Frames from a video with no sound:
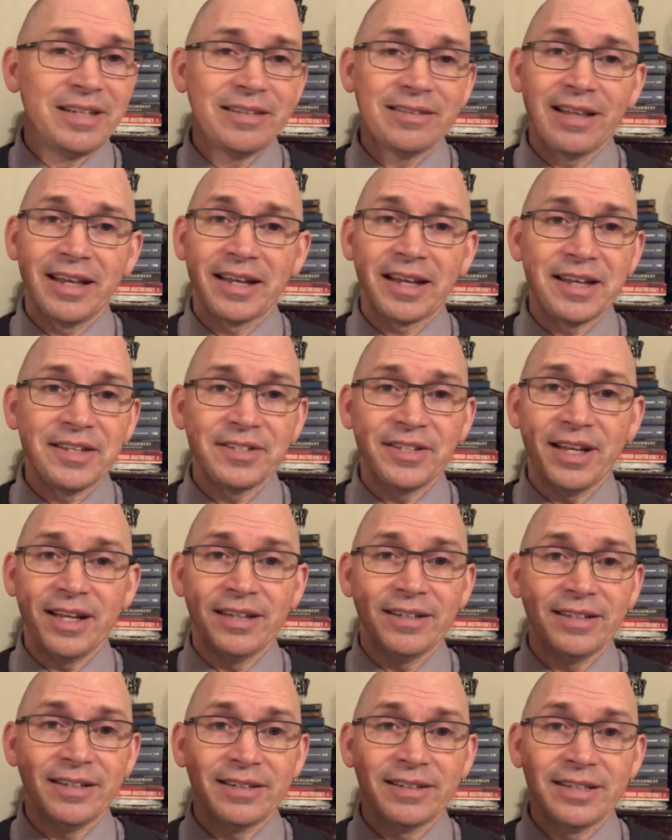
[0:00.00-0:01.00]
Like I
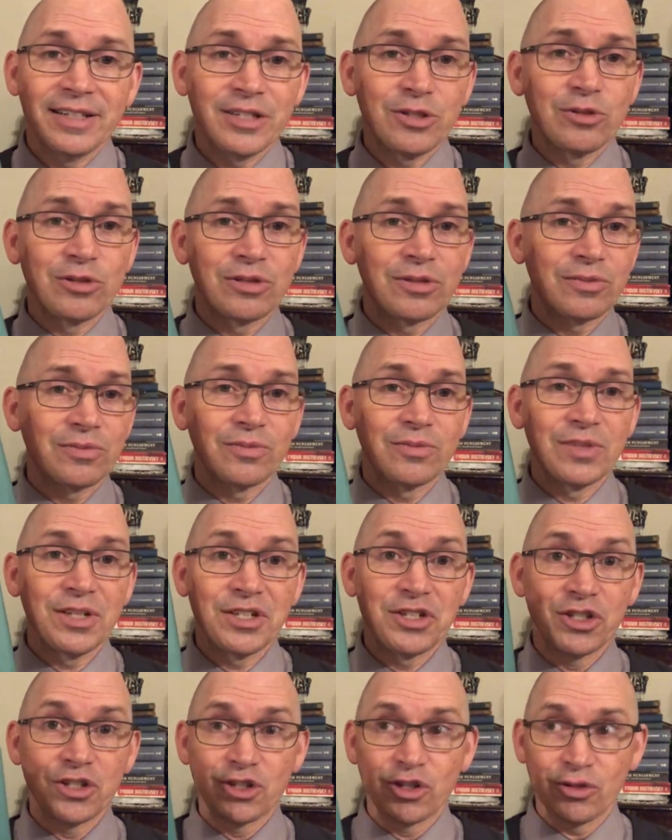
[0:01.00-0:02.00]
said, this is
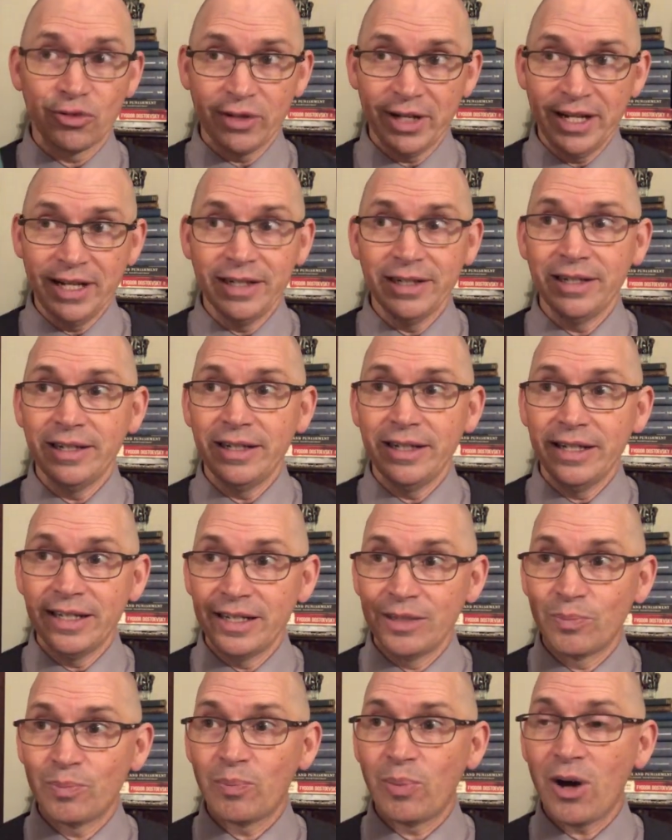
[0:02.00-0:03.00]
this is great
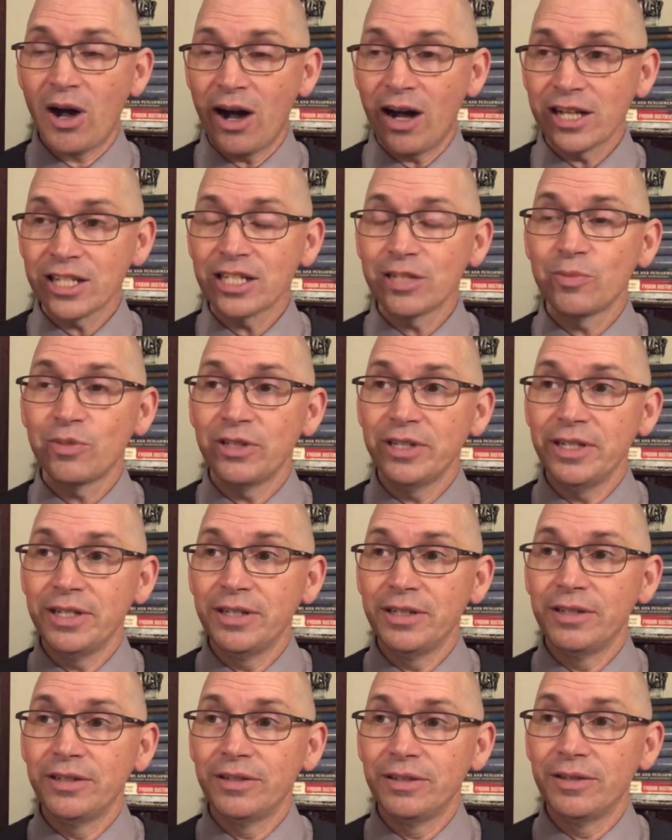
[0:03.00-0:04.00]
and
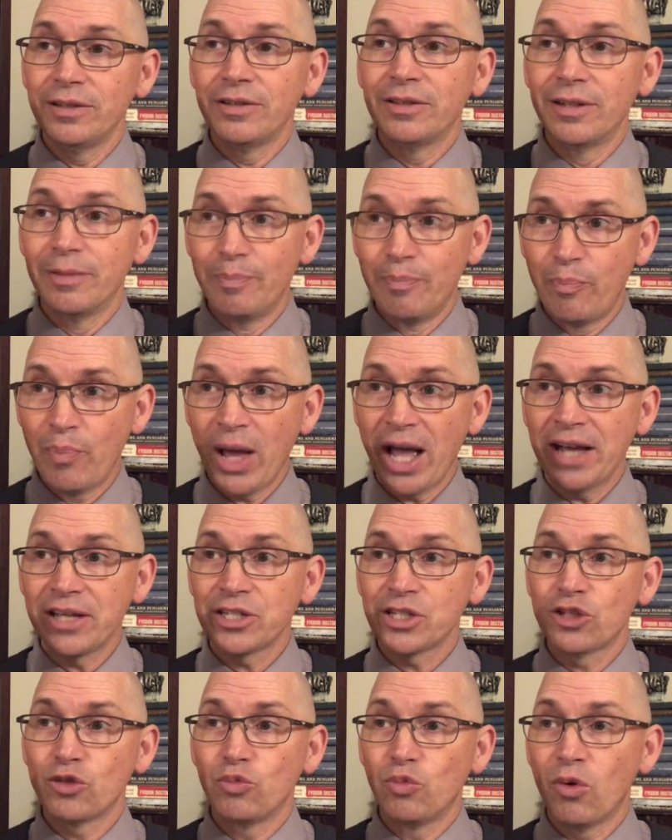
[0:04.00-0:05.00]
possibly the
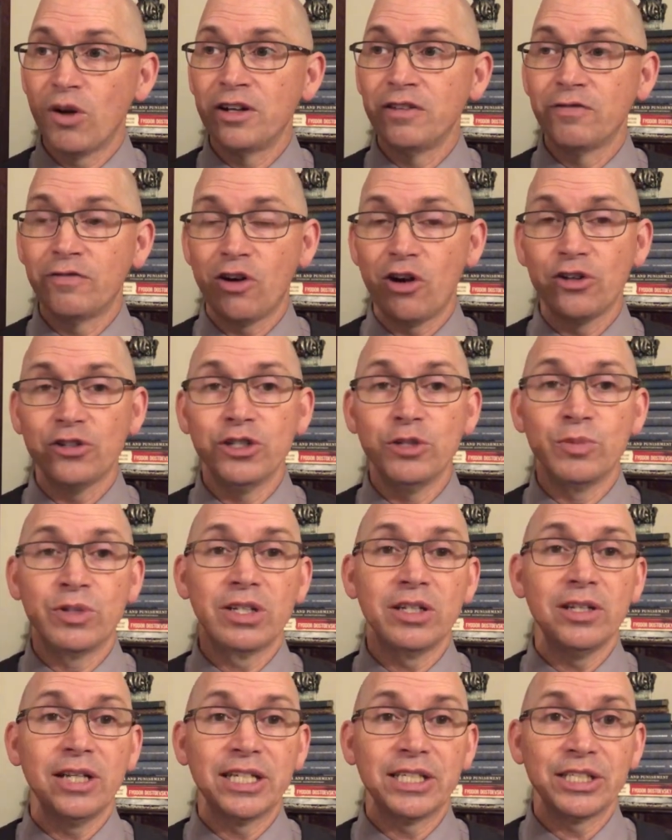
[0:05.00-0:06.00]
best one volume
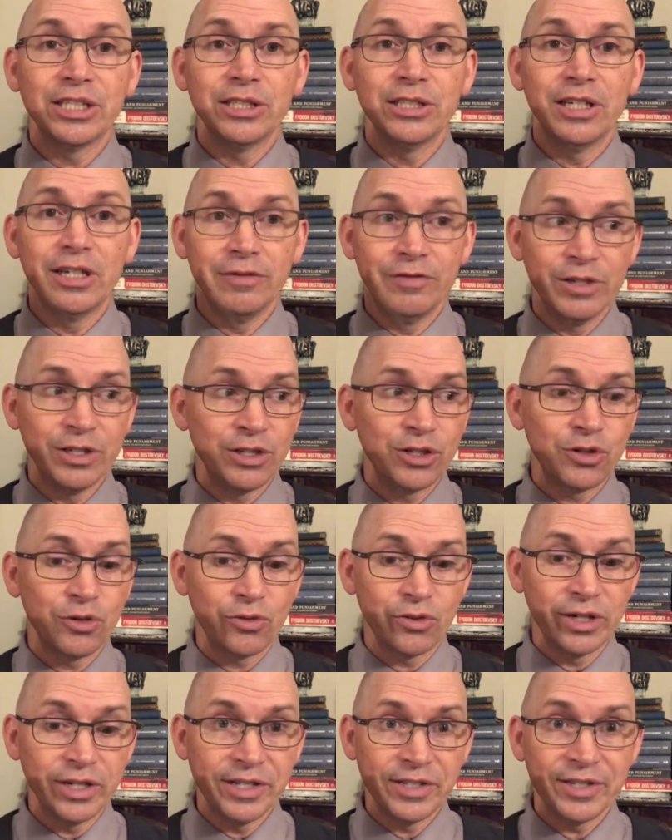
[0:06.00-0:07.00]
collection of his
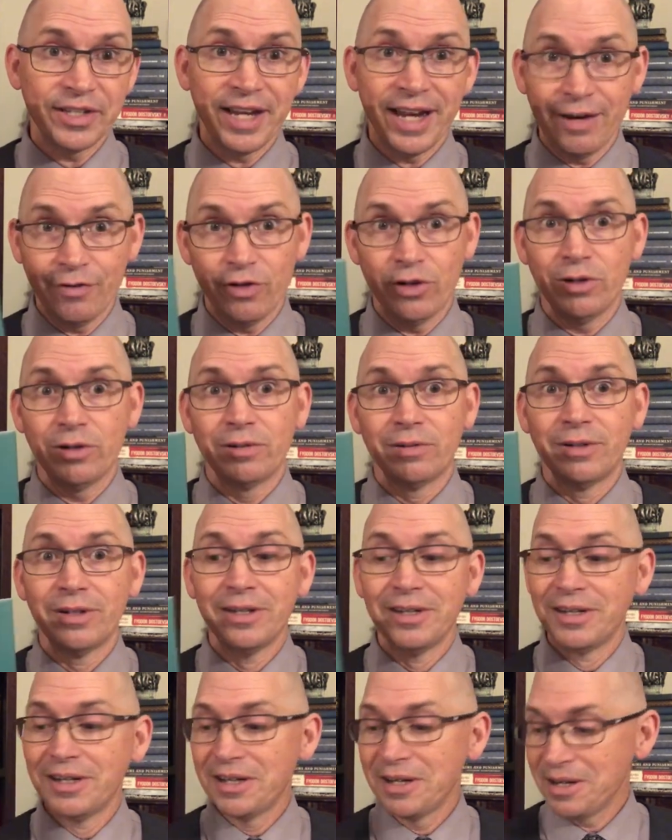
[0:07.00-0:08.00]
stories ever.
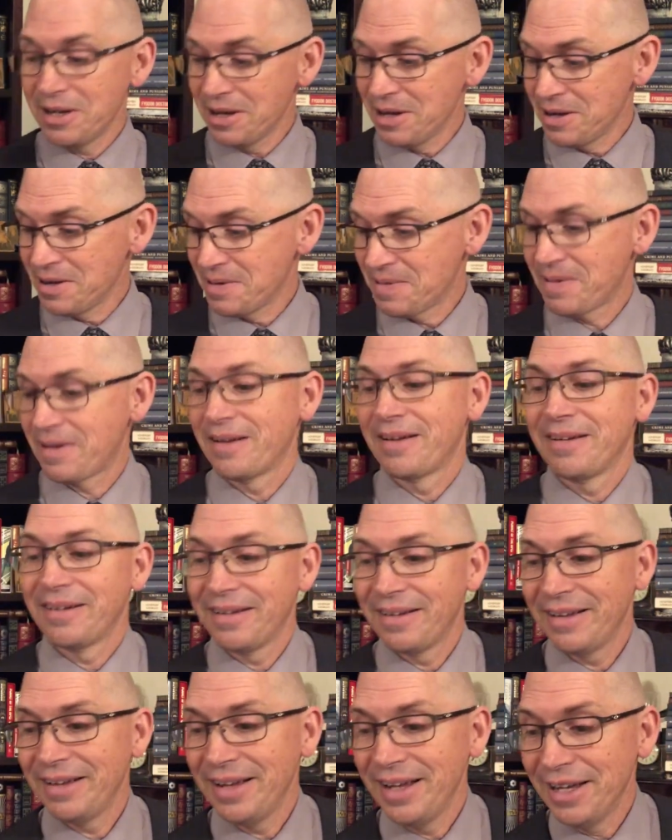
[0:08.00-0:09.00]

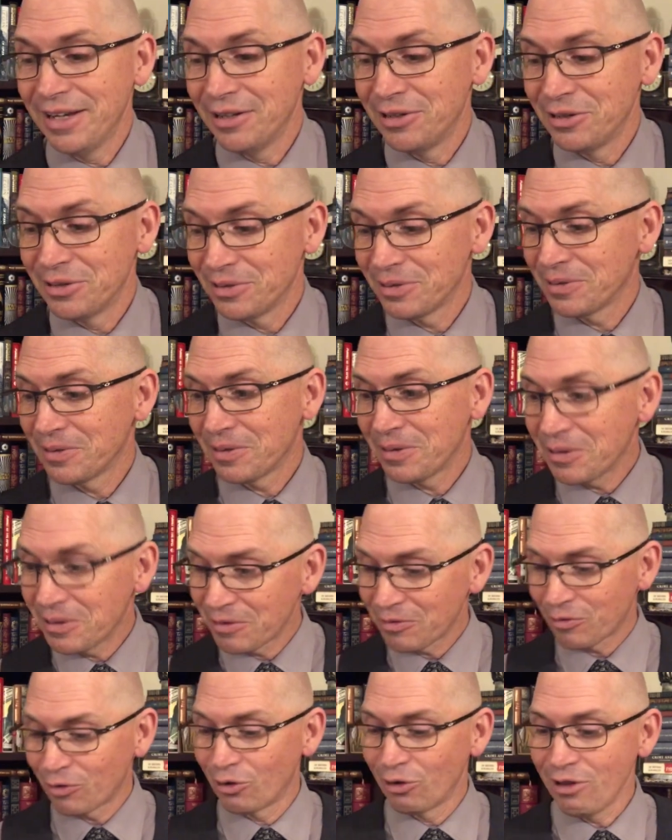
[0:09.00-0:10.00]
And
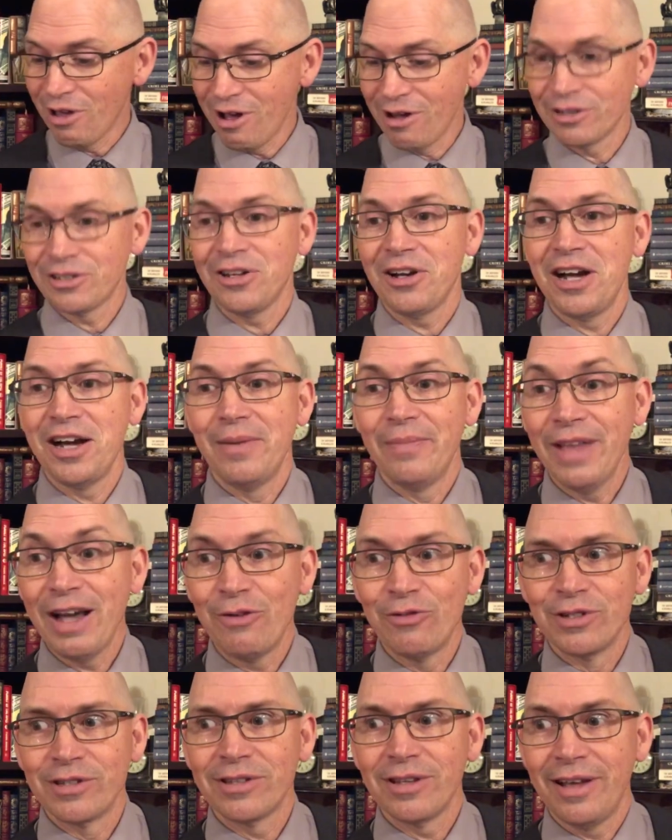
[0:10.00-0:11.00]
for a long time, that
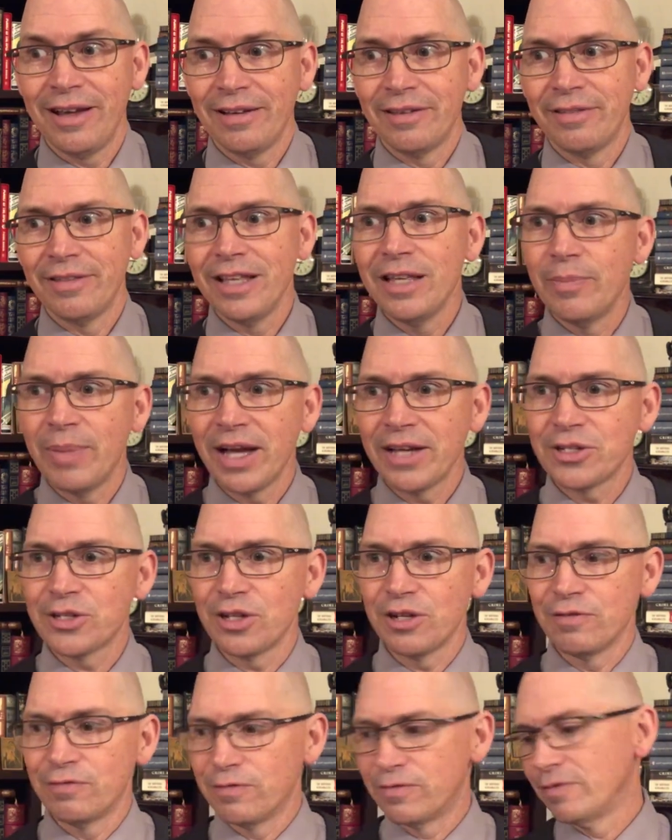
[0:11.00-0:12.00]
was like the best
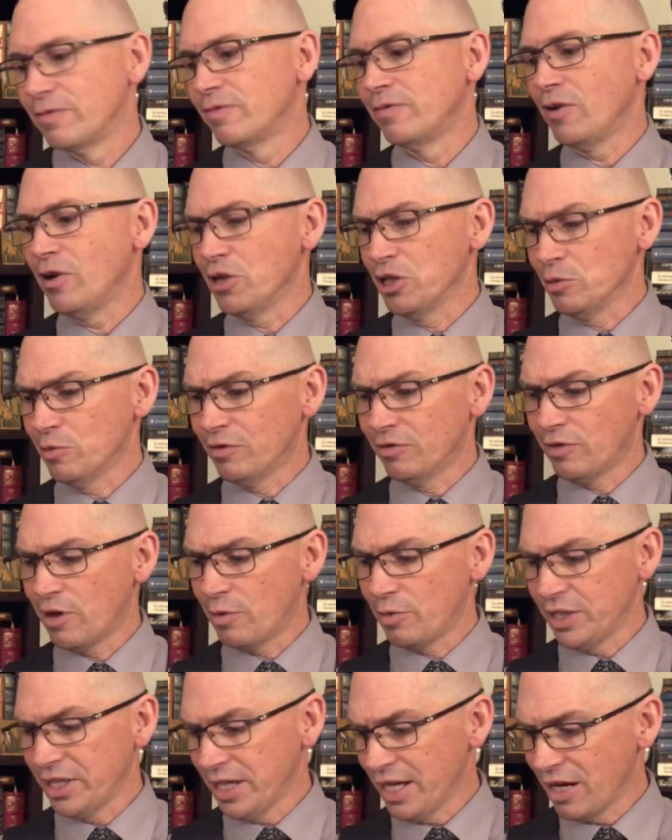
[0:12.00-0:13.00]
of volume of
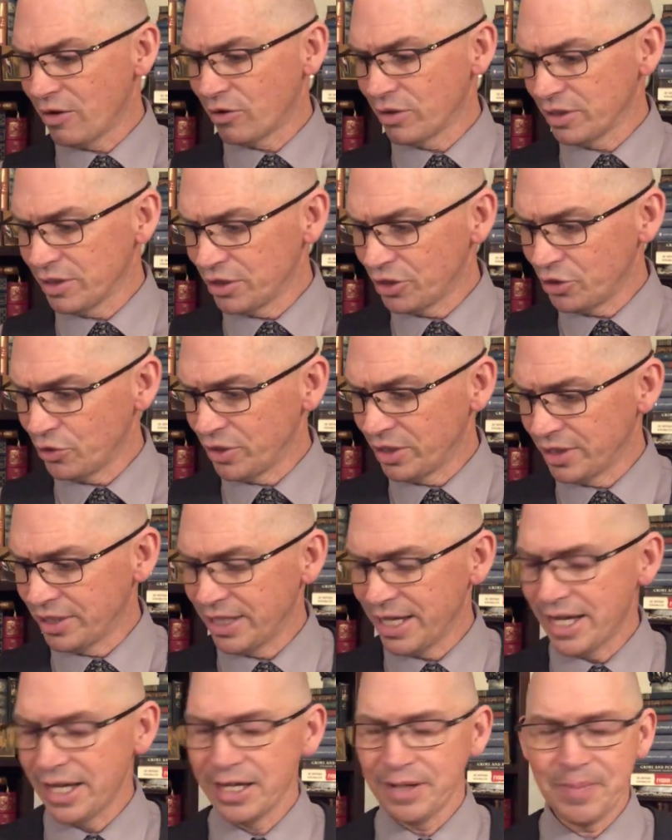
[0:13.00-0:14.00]
Robert E. Howard that you can
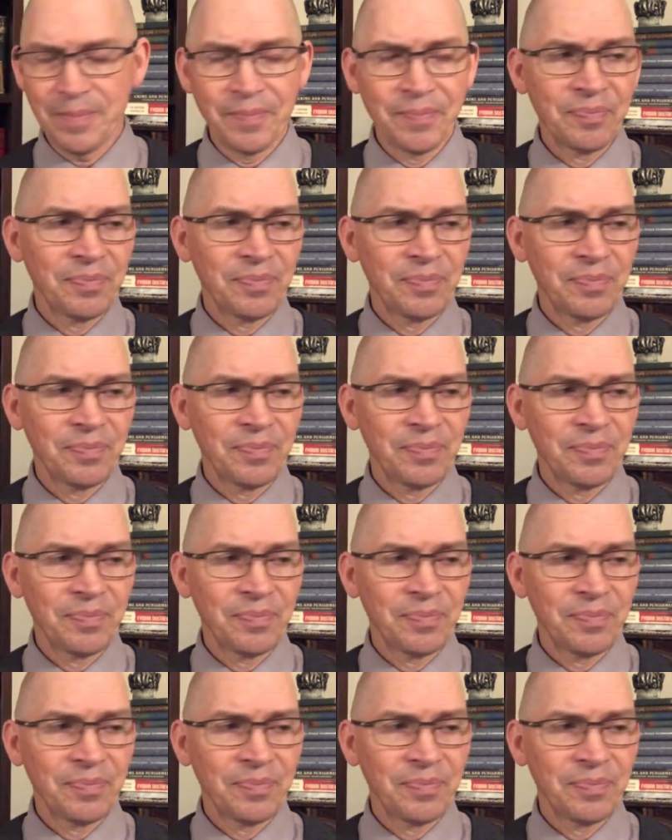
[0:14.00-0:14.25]
get.